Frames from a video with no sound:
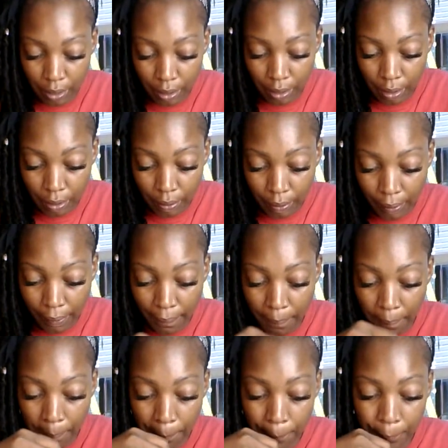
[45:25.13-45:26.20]

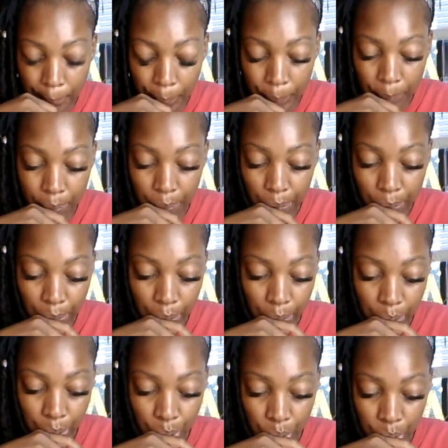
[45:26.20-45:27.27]

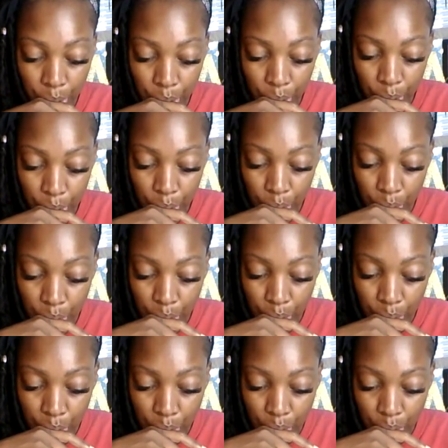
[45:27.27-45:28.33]

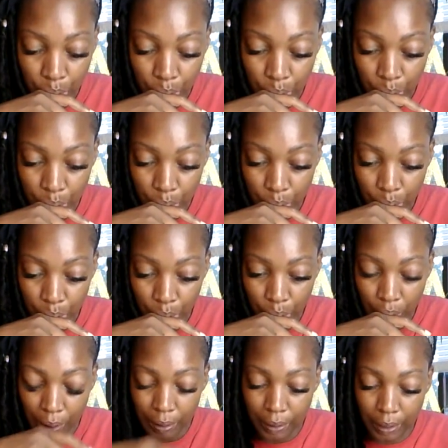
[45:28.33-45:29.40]

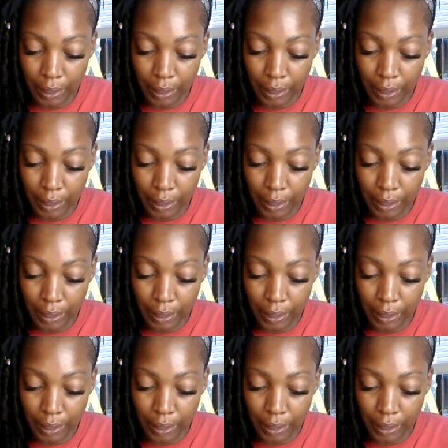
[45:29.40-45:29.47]
No one is speaking in this clip.